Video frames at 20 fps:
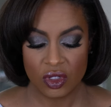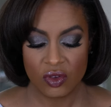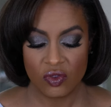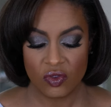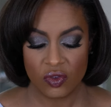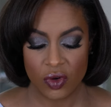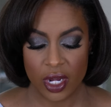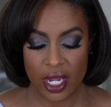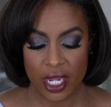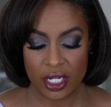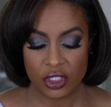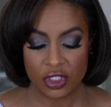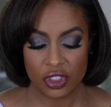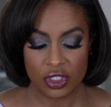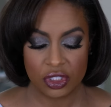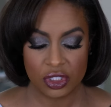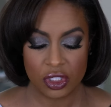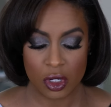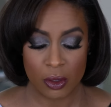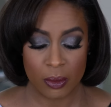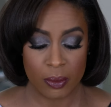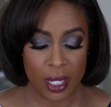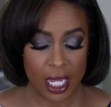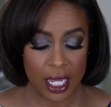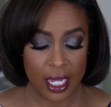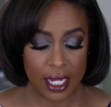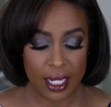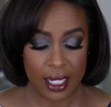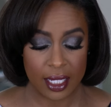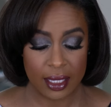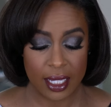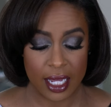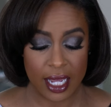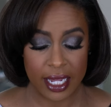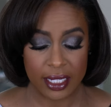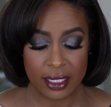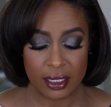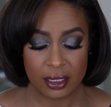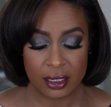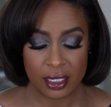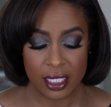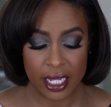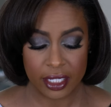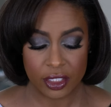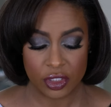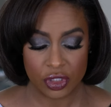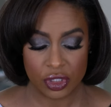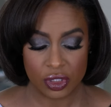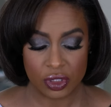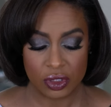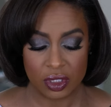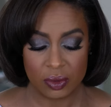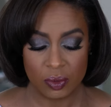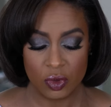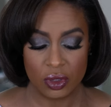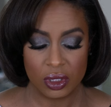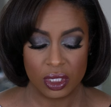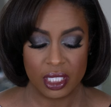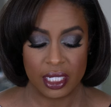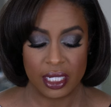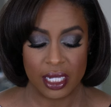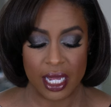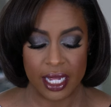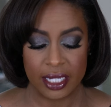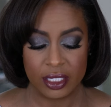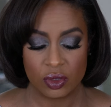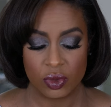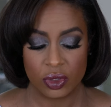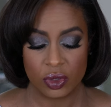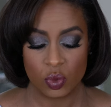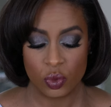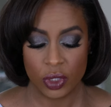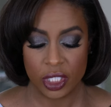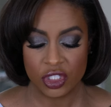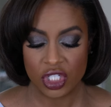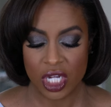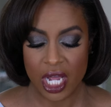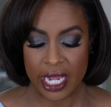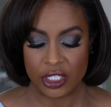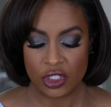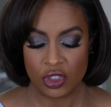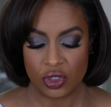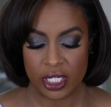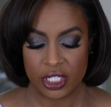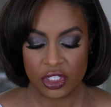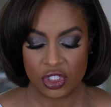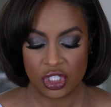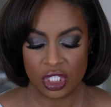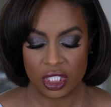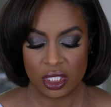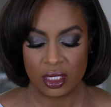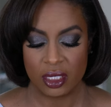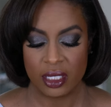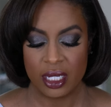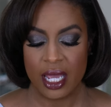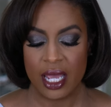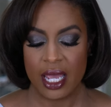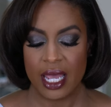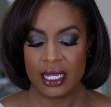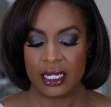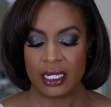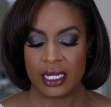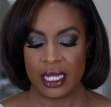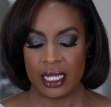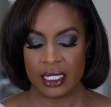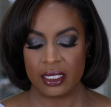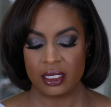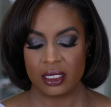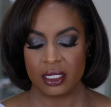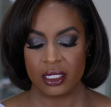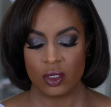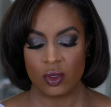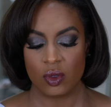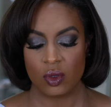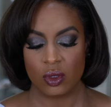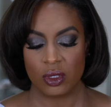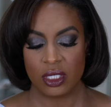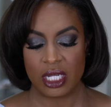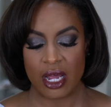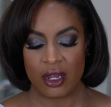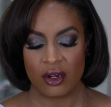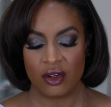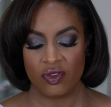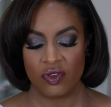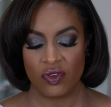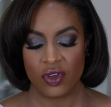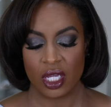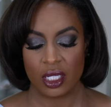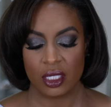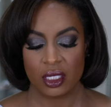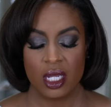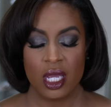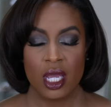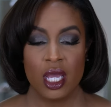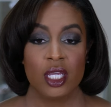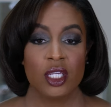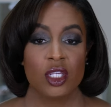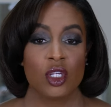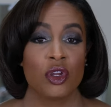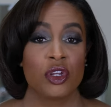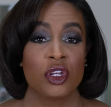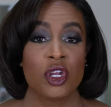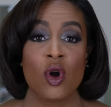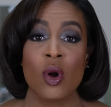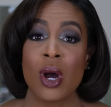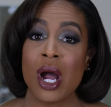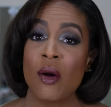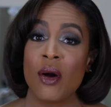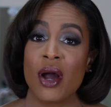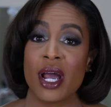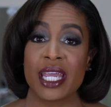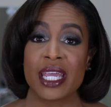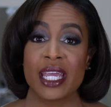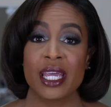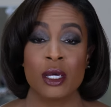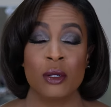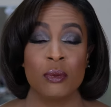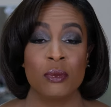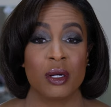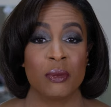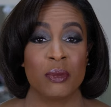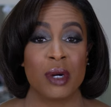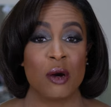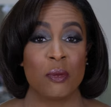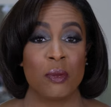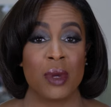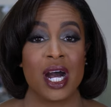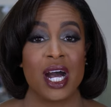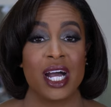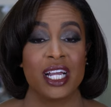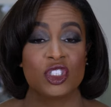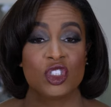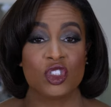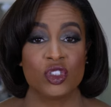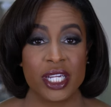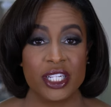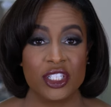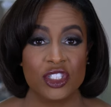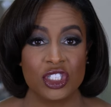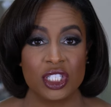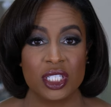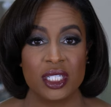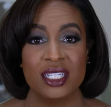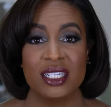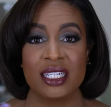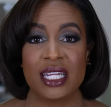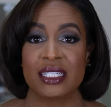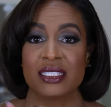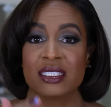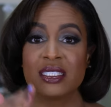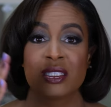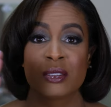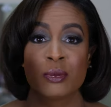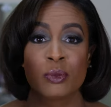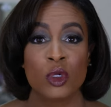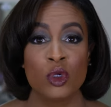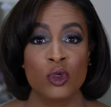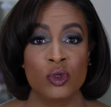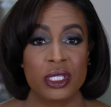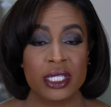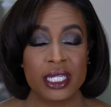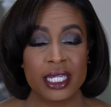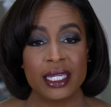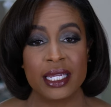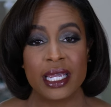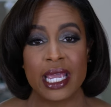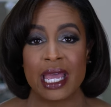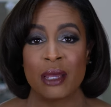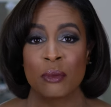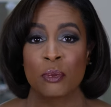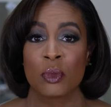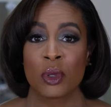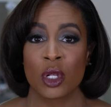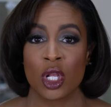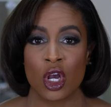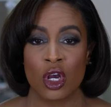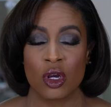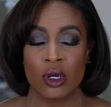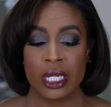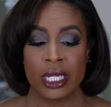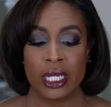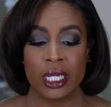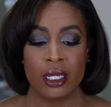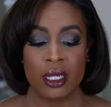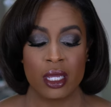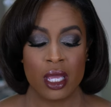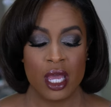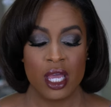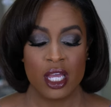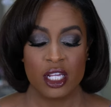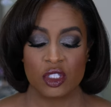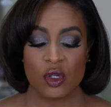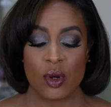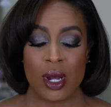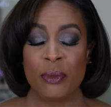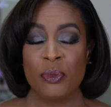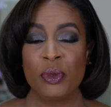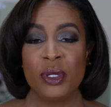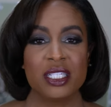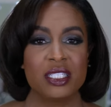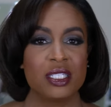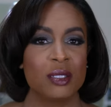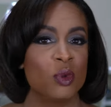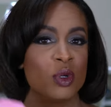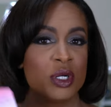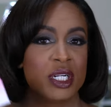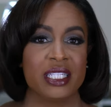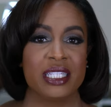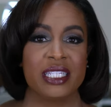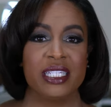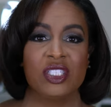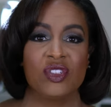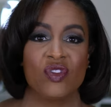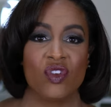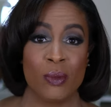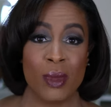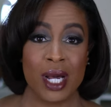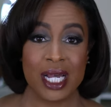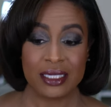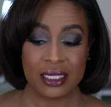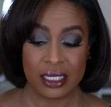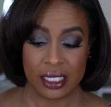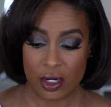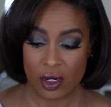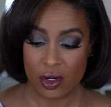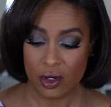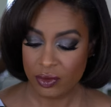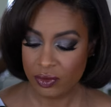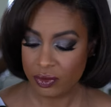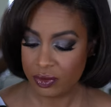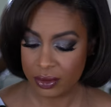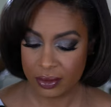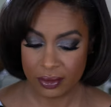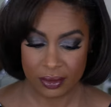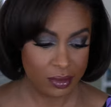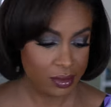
Fresh sorbet-like texture smoothly glides with rich hydration and instant cool down effect. Y'all know how I am about my hydration and smoothing and blurring. So I picked up one of these for myself.